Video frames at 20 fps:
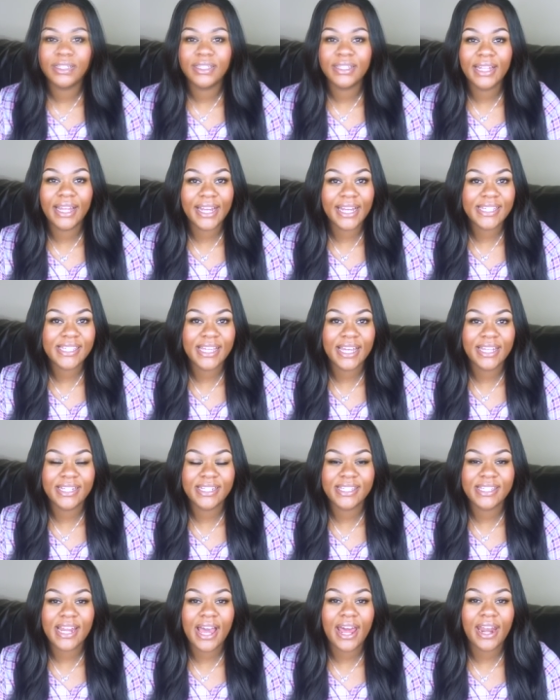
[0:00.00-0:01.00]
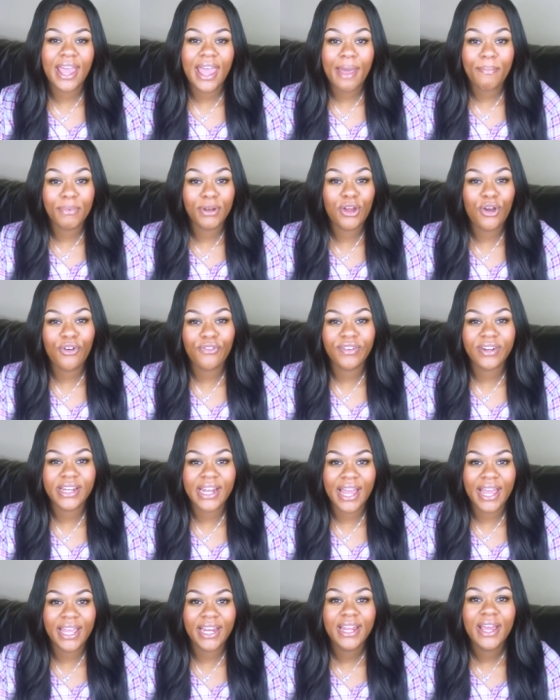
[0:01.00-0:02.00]
like I said, does not happen
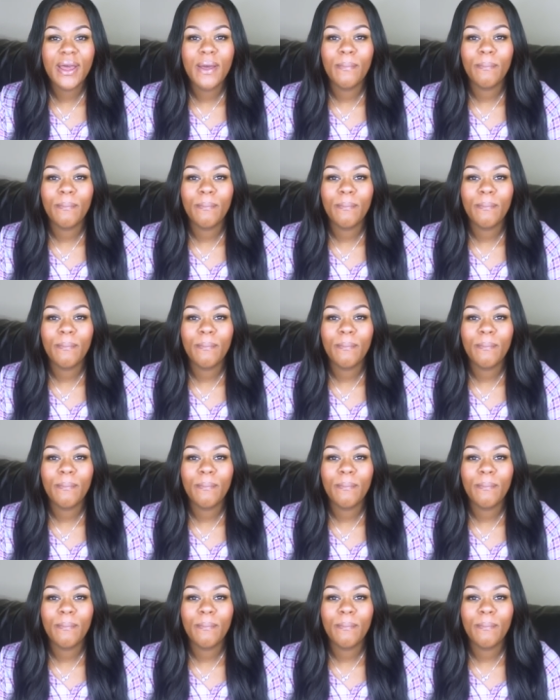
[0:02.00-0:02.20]
overnight.